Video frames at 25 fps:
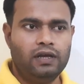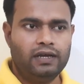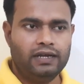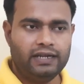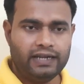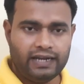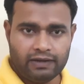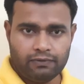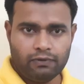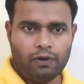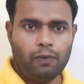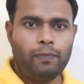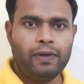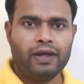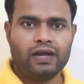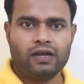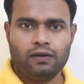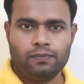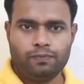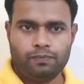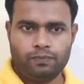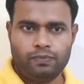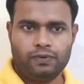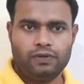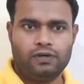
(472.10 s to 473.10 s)
it will pick
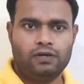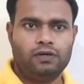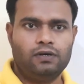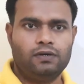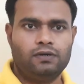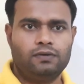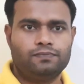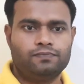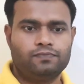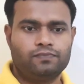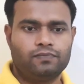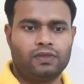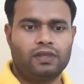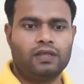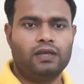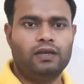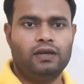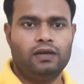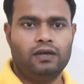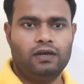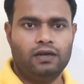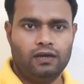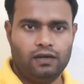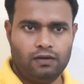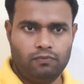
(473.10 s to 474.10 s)
up
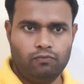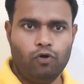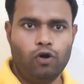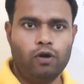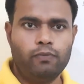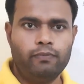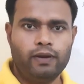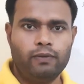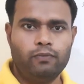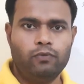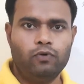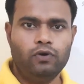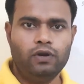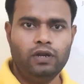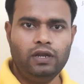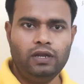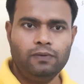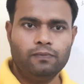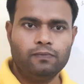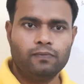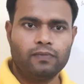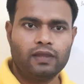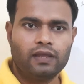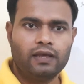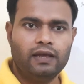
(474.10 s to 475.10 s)
more memory,
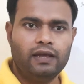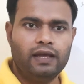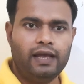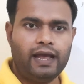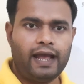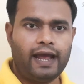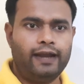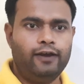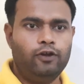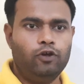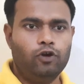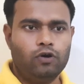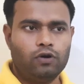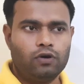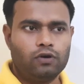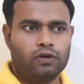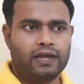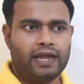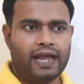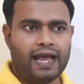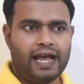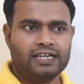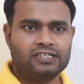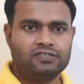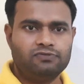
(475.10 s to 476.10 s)
and your
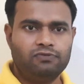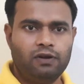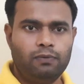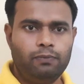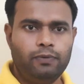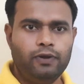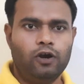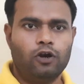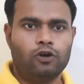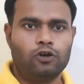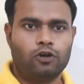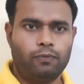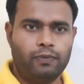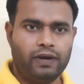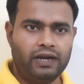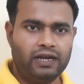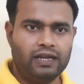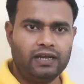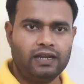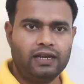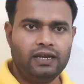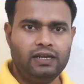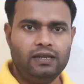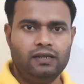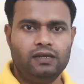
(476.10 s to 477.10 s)
cache will be
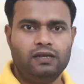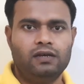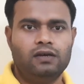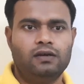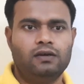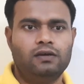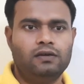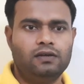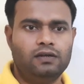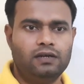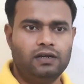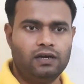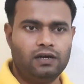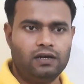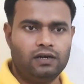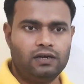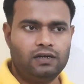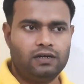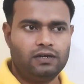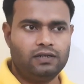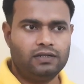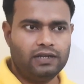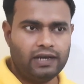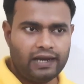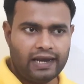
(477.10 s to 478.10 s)
automatically
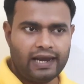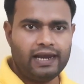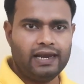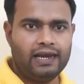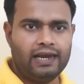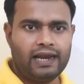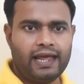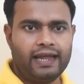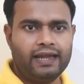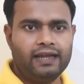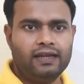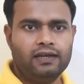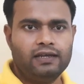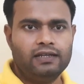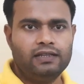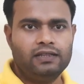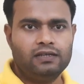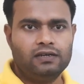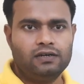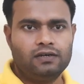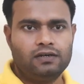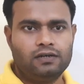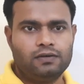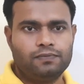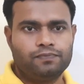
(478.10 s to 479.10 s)
lying in
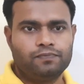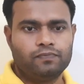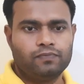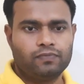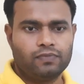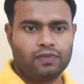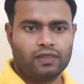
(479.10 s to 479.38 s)
the